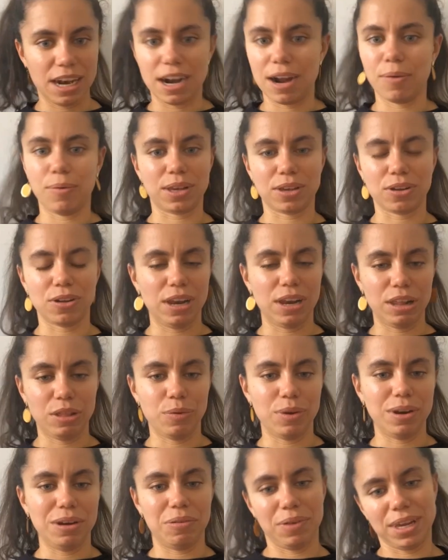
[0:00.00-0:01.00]
I was only
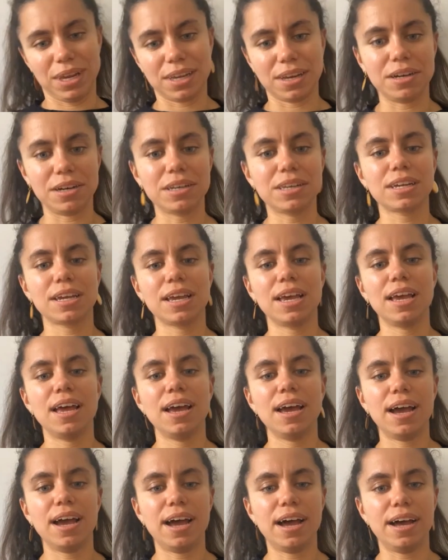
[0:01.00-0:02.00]
doing research
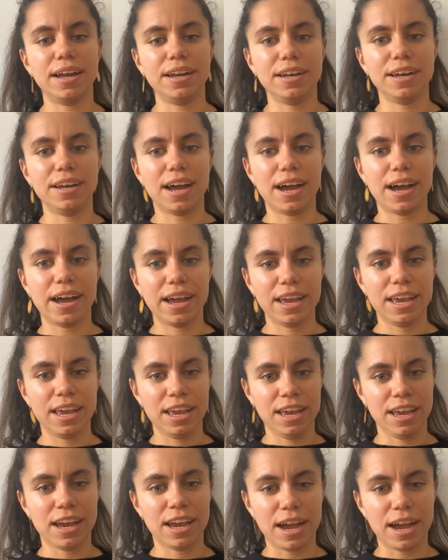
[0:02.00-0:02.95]
and I,